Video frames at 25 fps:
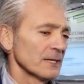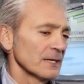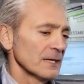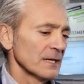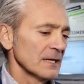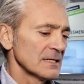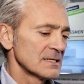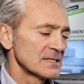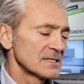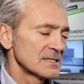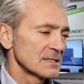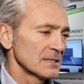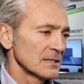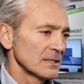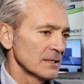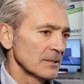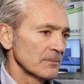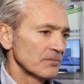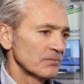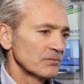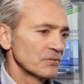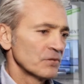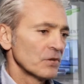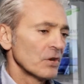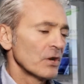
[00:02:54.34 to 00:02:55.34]
it's
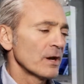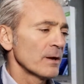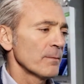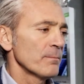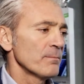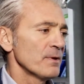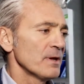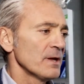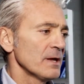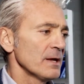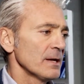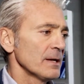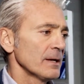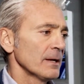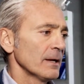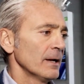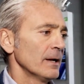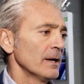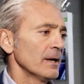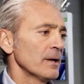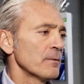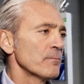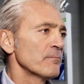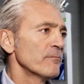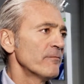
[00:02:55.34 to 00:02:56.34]
gonna be
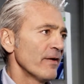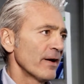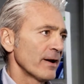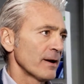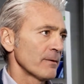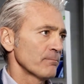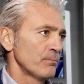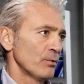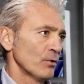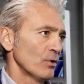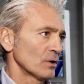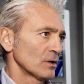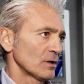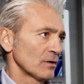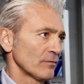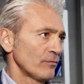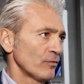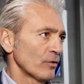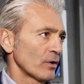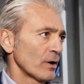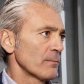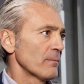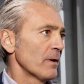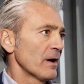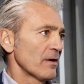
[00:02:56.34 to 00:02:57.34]
very important
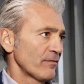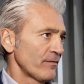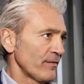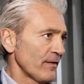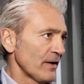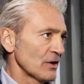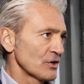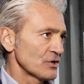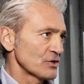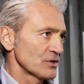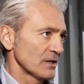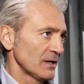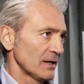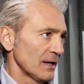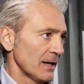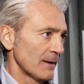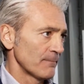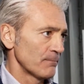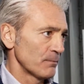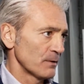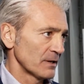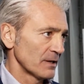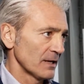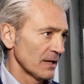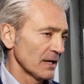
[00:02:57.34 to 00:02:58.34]
for the bifacial
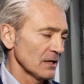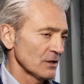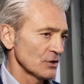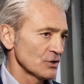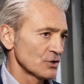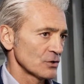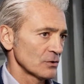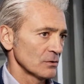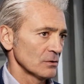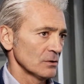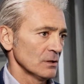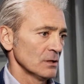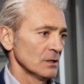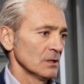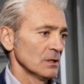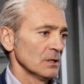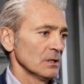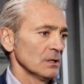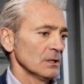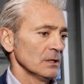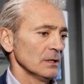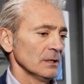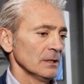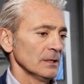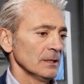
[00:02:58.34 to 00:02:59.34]
application.
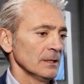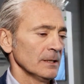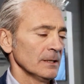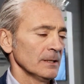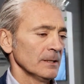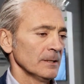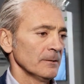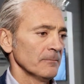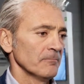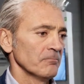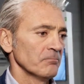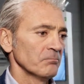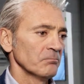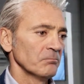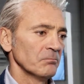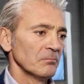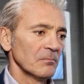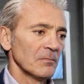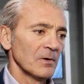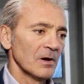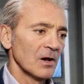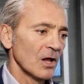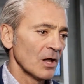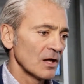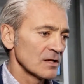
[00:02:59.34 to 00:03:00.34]

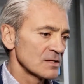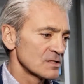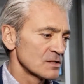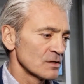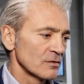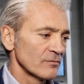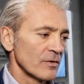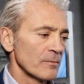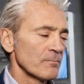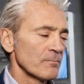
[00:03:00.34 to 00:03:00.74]
Lots of